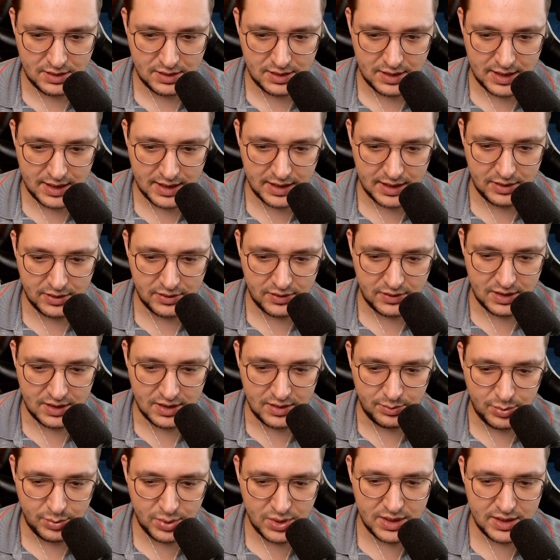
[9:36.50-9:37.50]

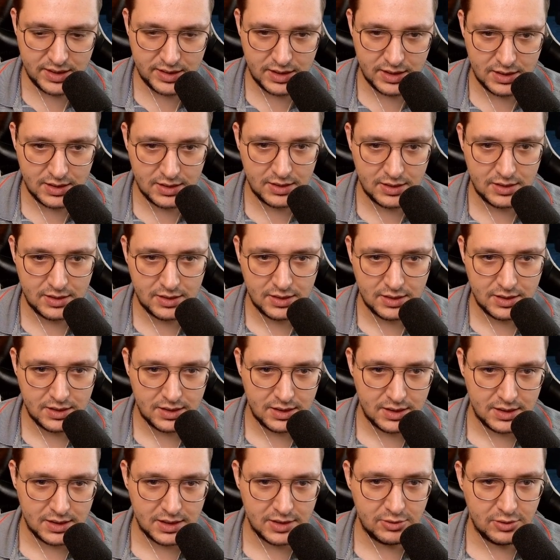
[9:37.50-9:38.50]
/LTP.
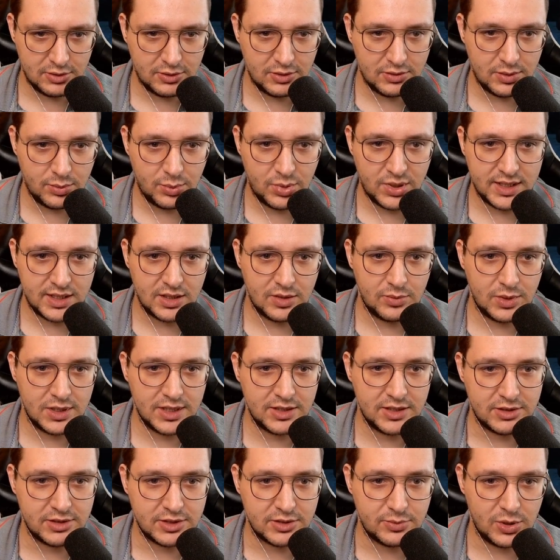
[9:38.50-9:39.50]
This one will bring up
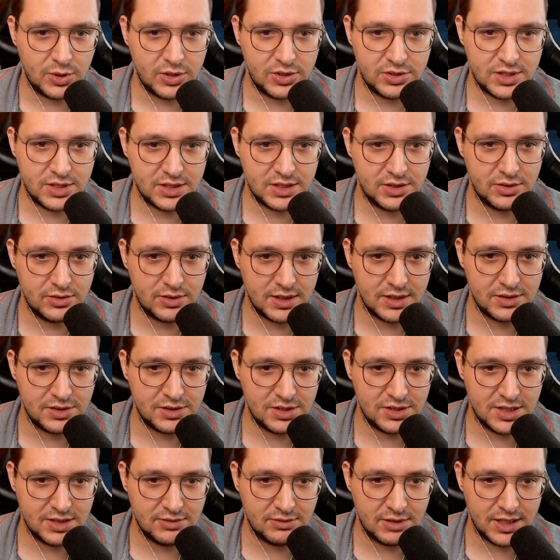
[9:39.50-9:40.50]
Leatrix Plus, as you can
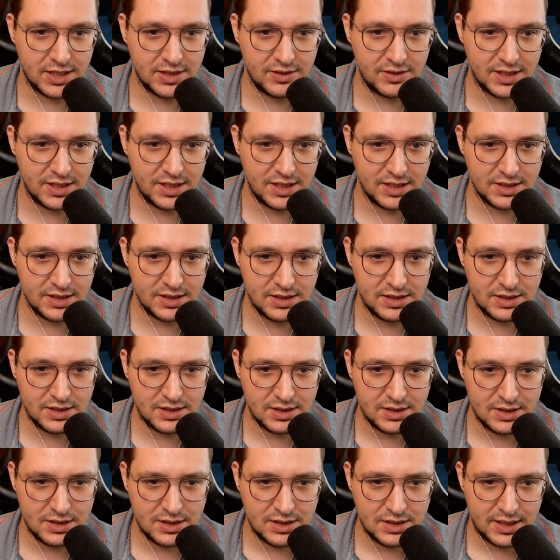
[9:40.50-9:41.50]
see right here.
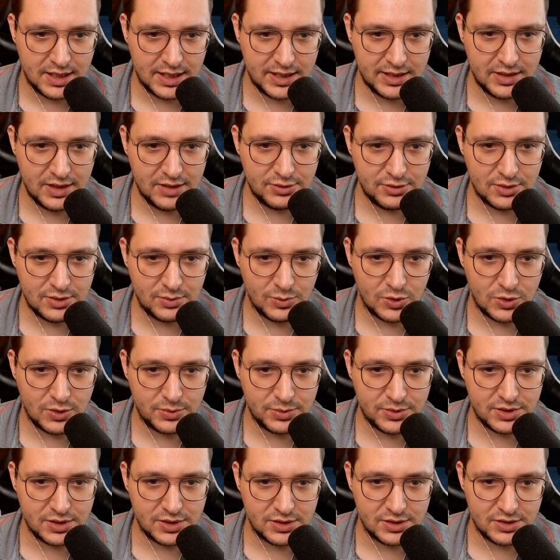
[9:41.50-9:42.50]
And you have some
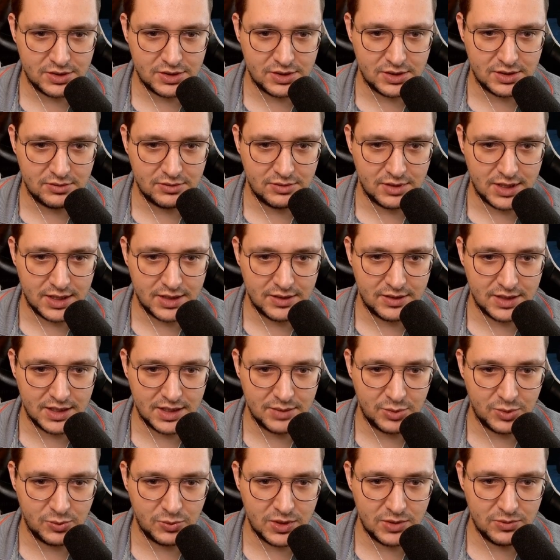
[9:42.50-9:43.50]
options right here,
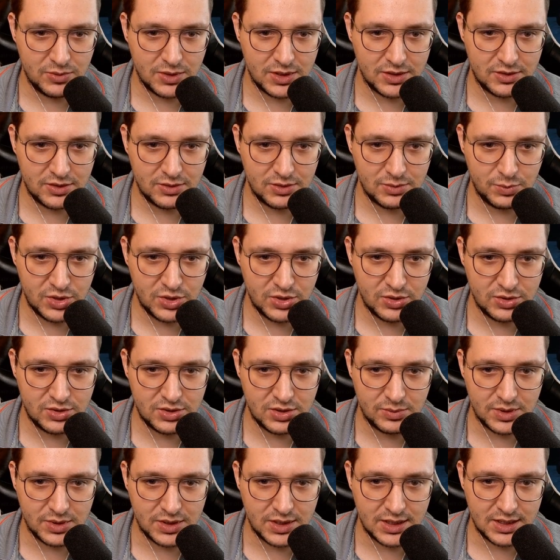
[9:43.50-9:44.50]
but we want to mute
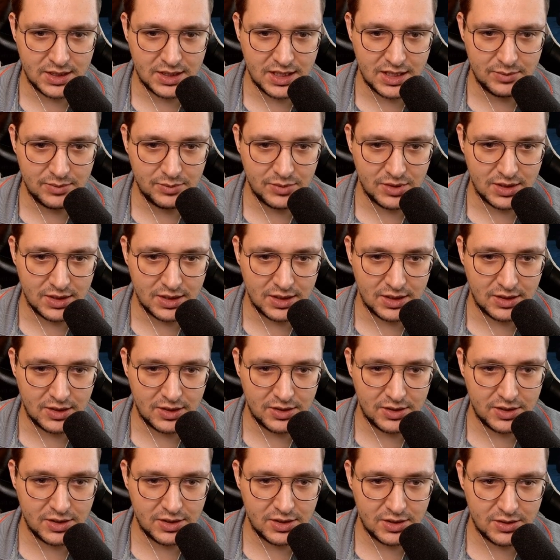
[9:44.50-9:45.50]
some in-game
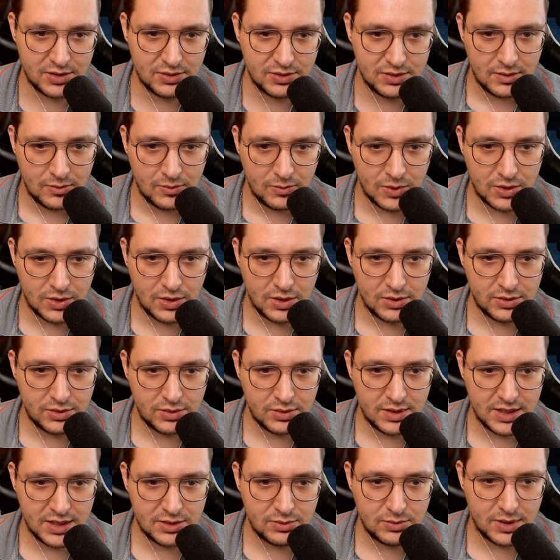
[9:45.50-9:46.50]
audio. We'll go to
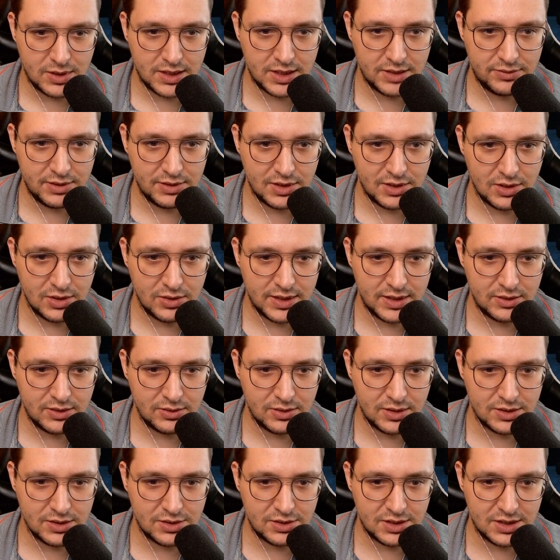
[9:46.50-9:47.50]
this one. If you go here to
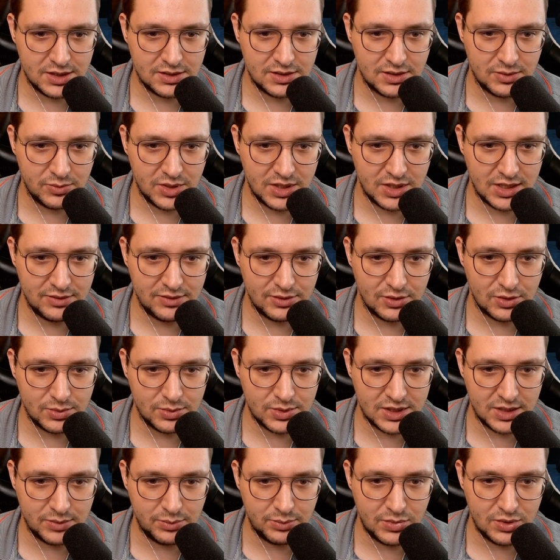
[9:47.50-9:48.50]
the system, you have an
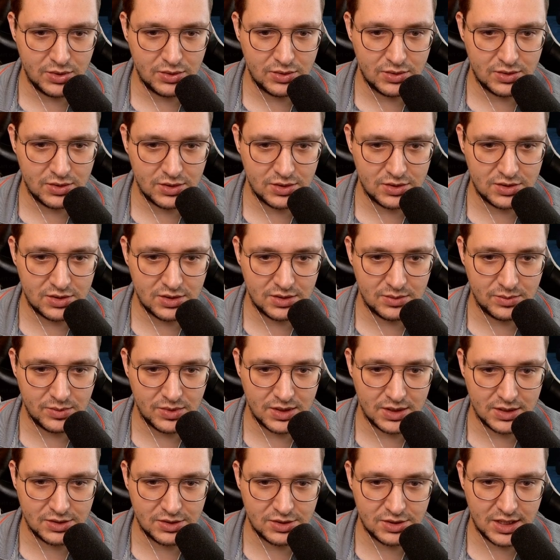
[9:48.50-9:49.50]
option here, mute
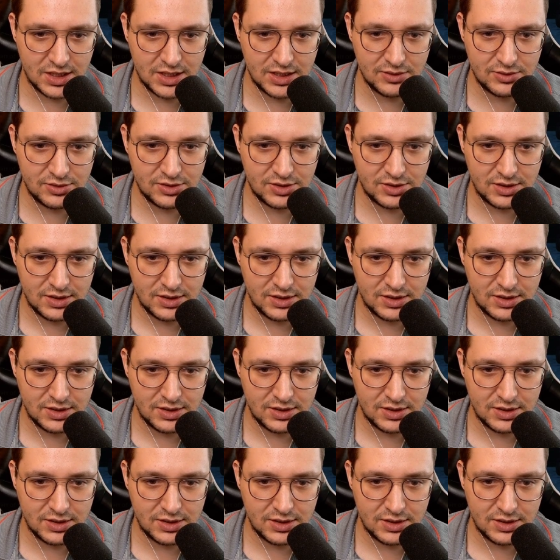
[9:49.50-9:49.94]
custom sounds.